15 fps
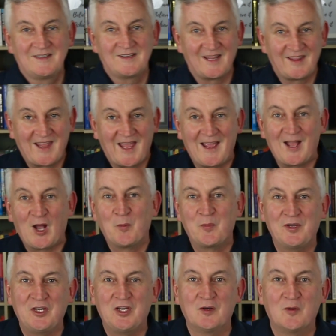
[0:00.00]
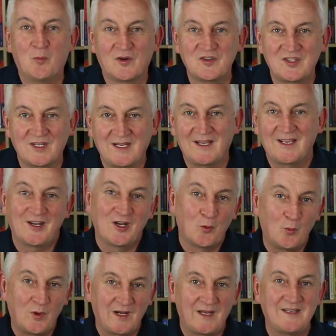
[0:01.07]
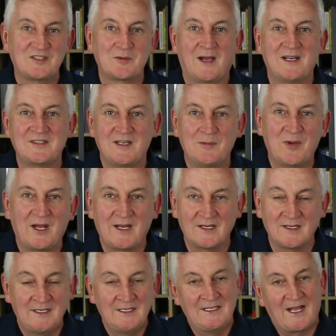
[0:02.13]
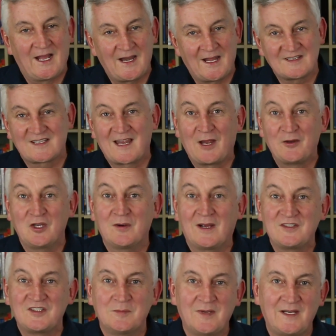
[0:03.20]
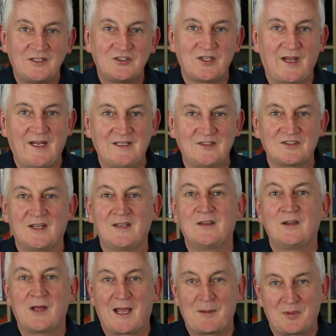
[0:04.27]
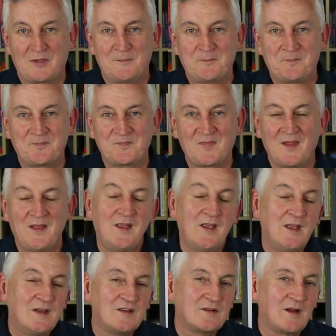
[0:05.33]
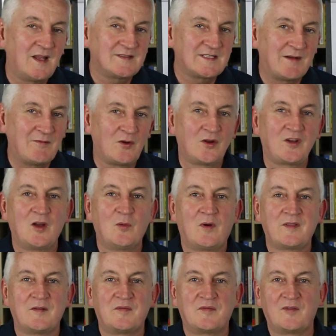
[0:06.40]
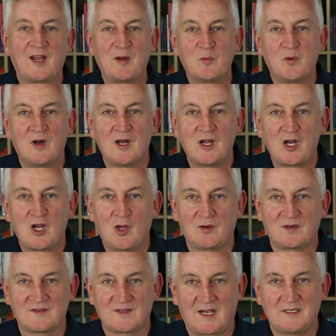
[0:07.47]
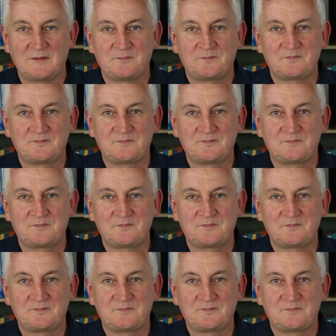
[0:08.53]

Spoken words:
that they're helping you and wanting it and are willing to actually embed it. And that's how you actually make change happen. So let's have a look at what the framework looks like.